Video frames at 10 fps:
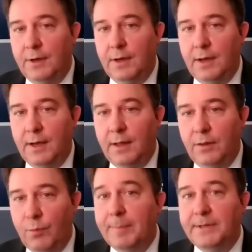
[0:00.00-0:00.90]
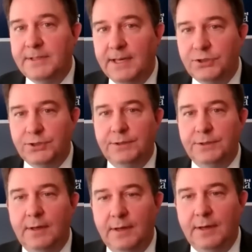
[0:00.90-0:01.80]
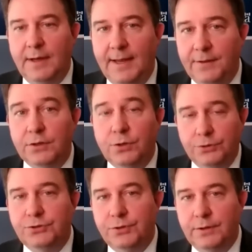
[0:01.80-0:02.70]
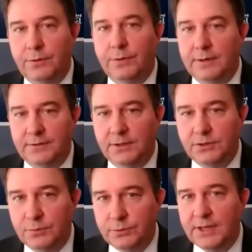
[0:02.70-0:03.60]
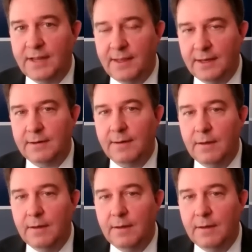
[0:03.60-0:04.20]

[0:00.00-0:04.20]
the reputation and the culture in organizations, which I think